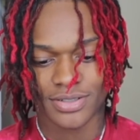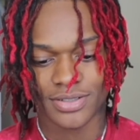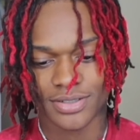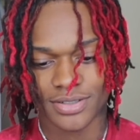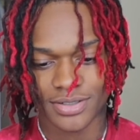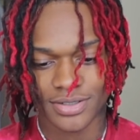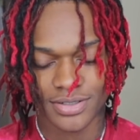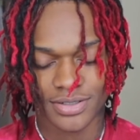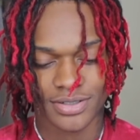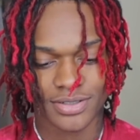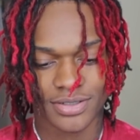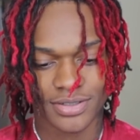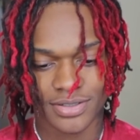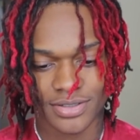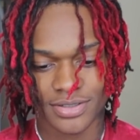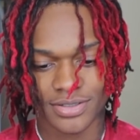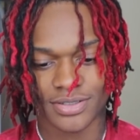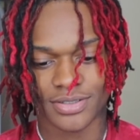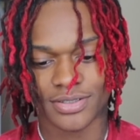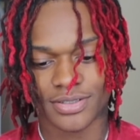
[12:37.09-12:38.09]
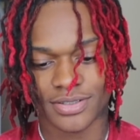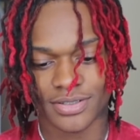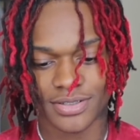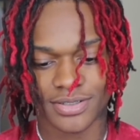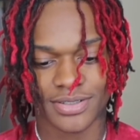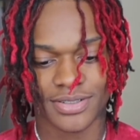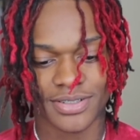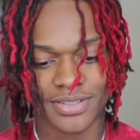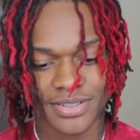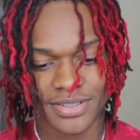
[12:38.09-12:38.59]

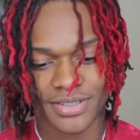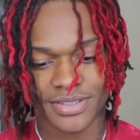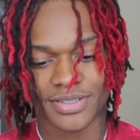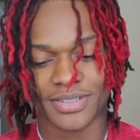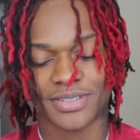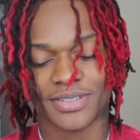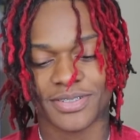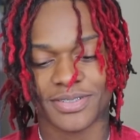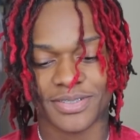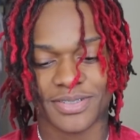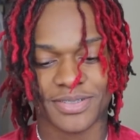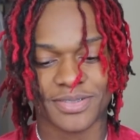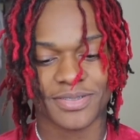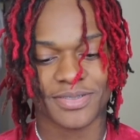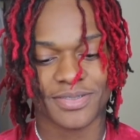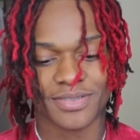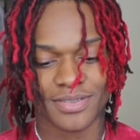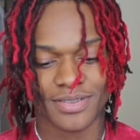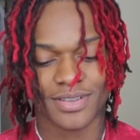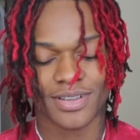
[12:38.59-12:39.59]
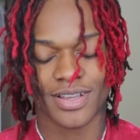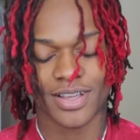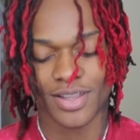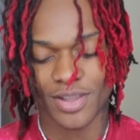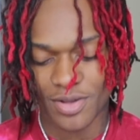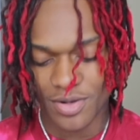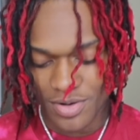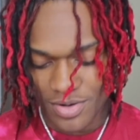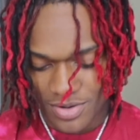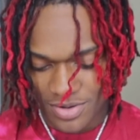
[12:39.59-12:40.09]

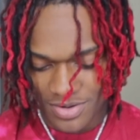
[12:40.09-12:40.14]
(silence)